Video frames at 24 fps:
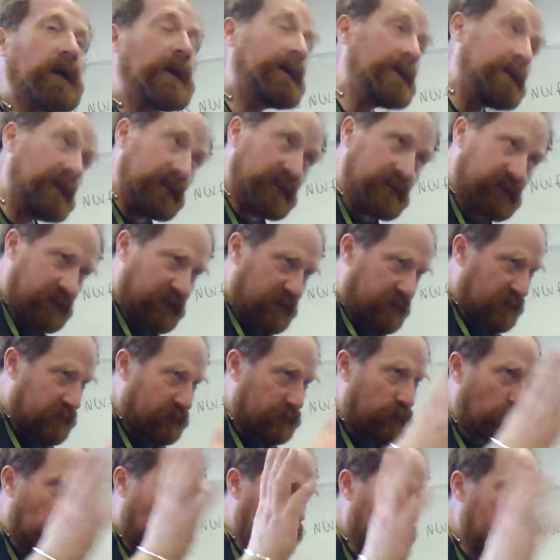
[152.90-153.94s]
In the cities,
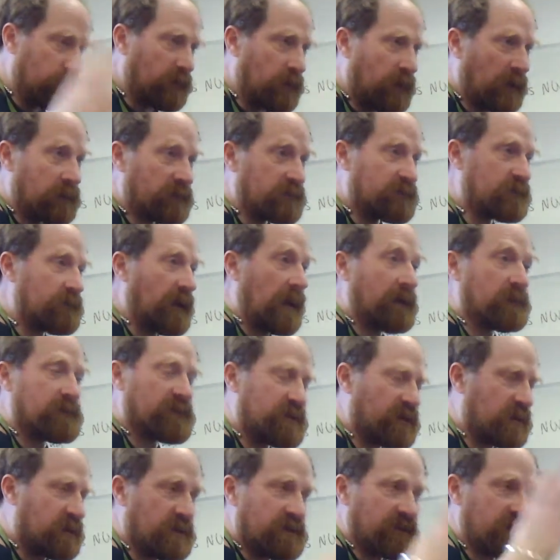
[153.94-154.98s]
not
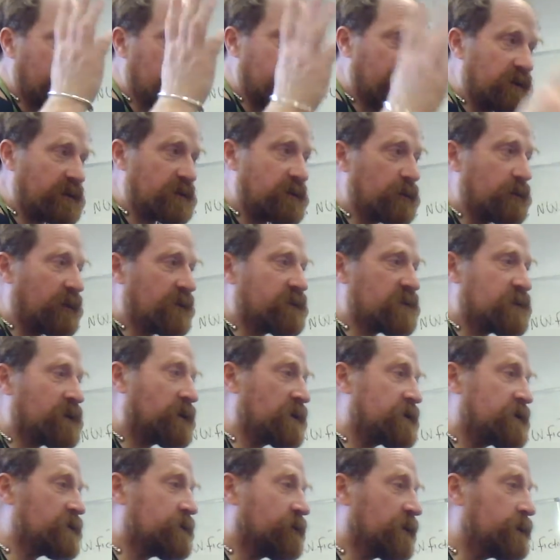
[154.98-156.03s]
outside the cities. They don't have
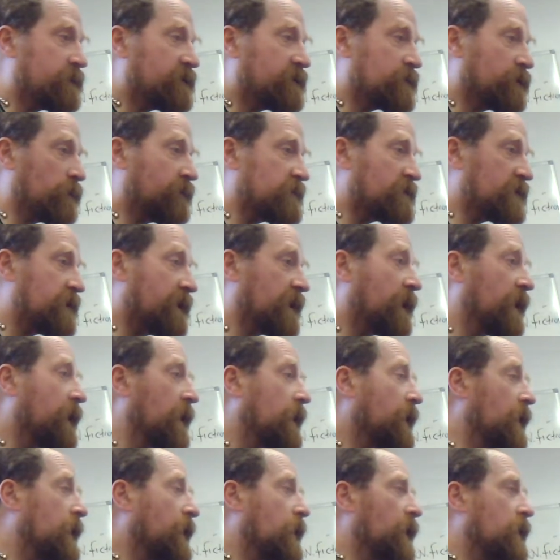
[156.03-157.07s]
skyscrapers, obviously.
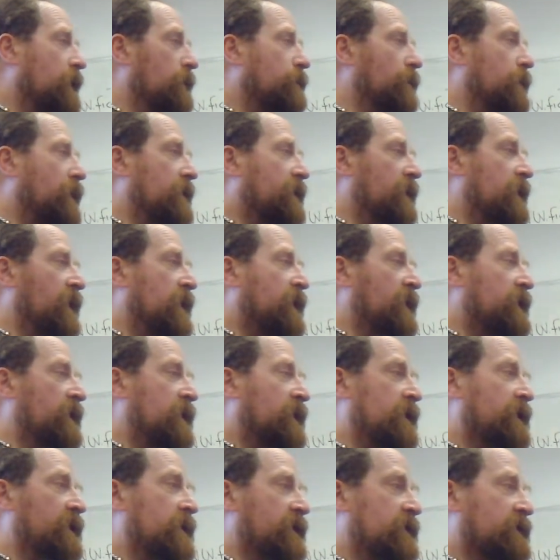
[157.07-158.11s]
But the
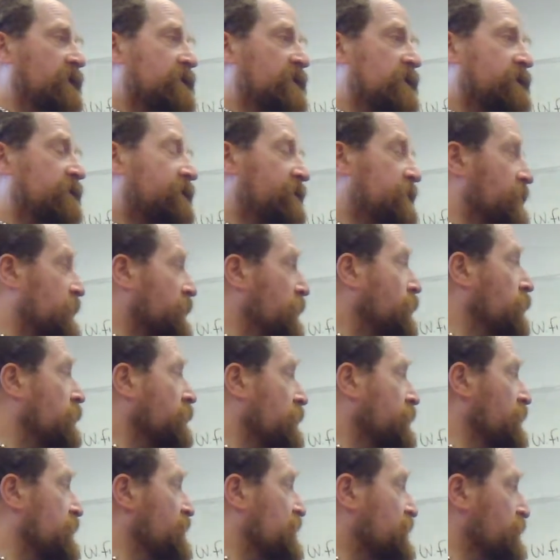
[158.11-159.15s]
idea is, if you are
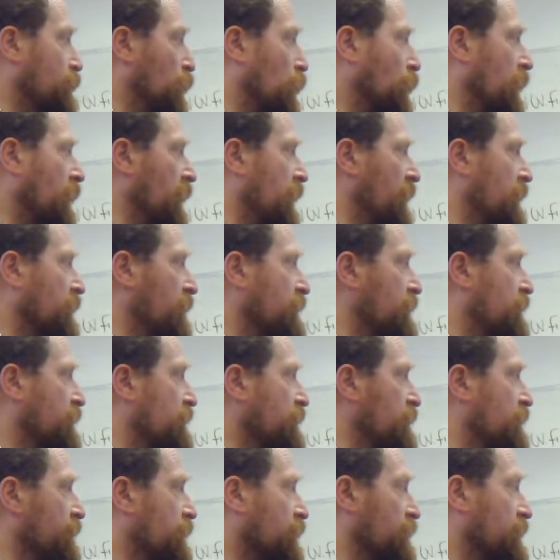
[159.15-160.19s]
on a small island
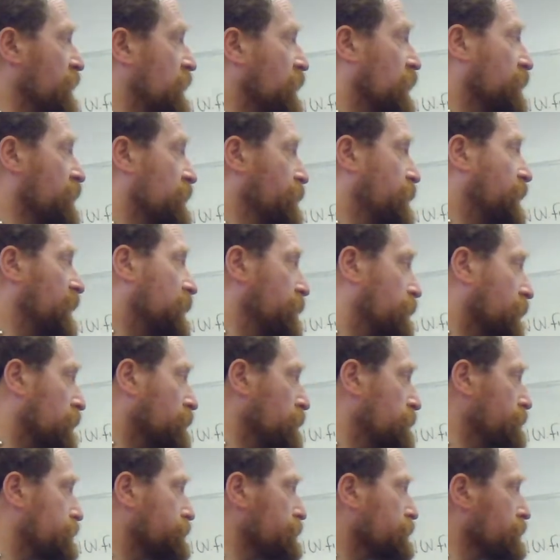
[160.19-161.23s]
and you've got a lot of people,
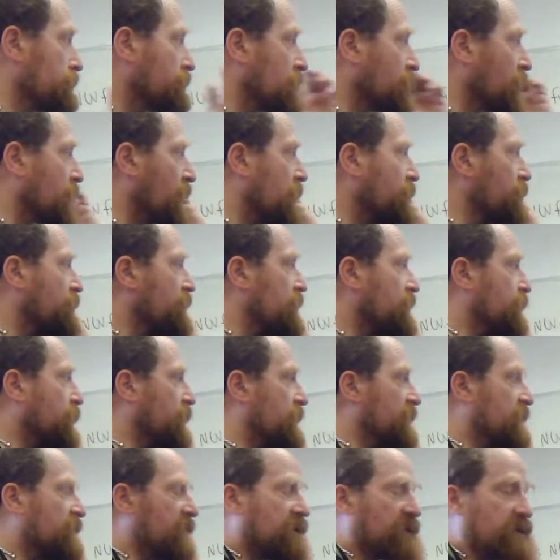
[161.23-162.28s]

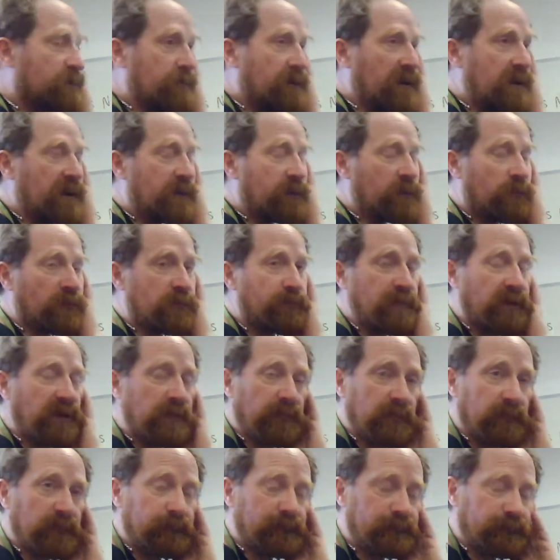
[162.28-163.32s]
126 million odd
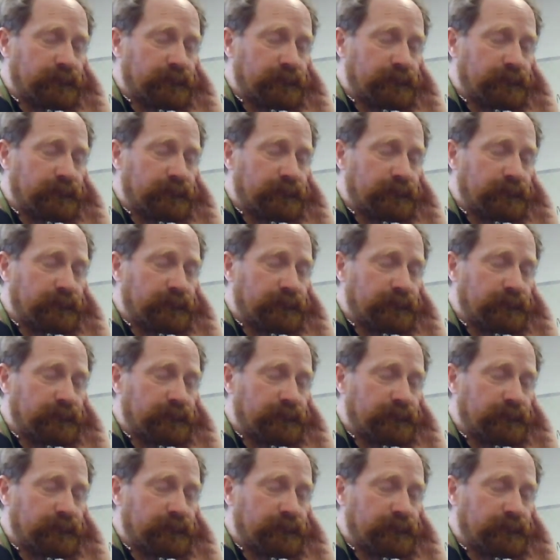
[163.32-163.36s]
people,